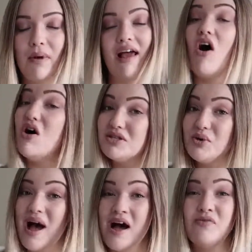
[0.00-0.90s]
but I
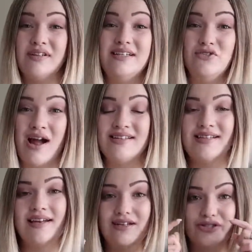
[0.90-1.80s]
also have really dry
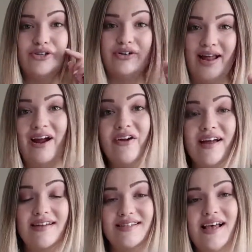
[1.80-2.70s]
skin in certain
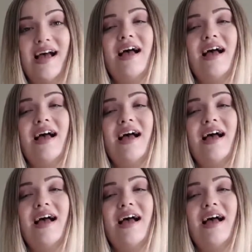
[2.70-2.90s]
areas.